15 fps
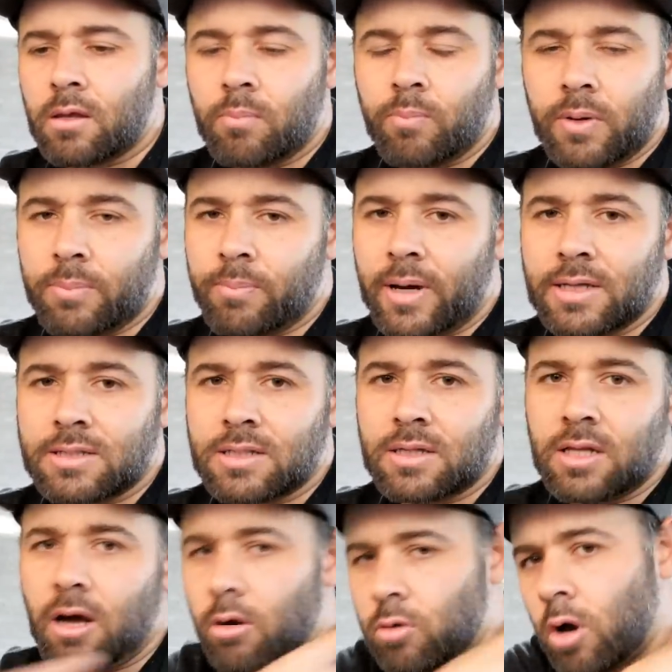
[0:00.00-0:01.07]
but
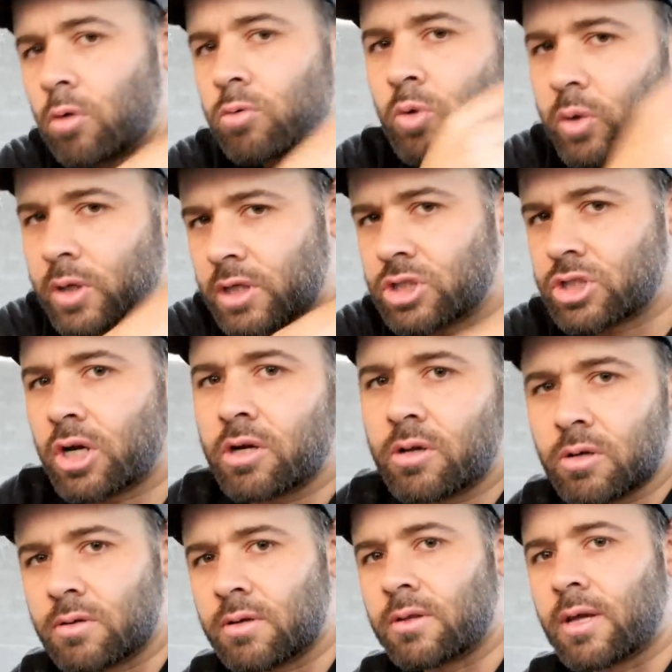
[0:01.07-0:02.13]
basically I'll quickly show
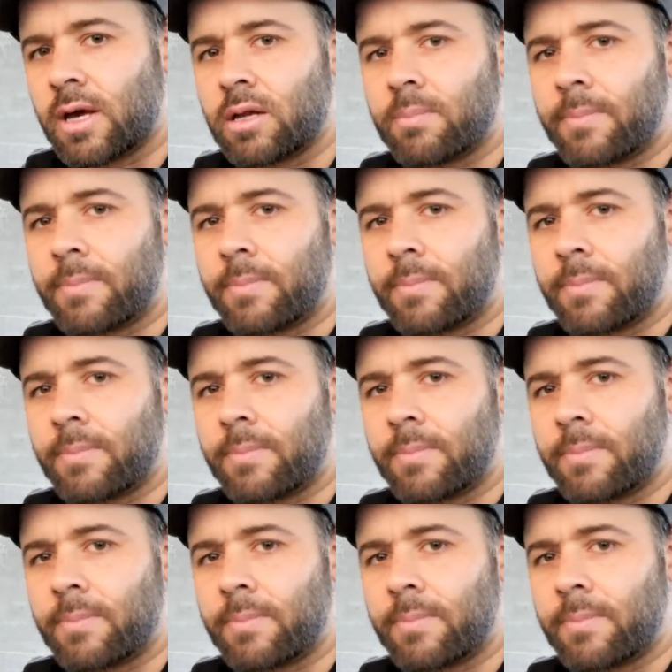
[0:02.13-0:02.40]
you down the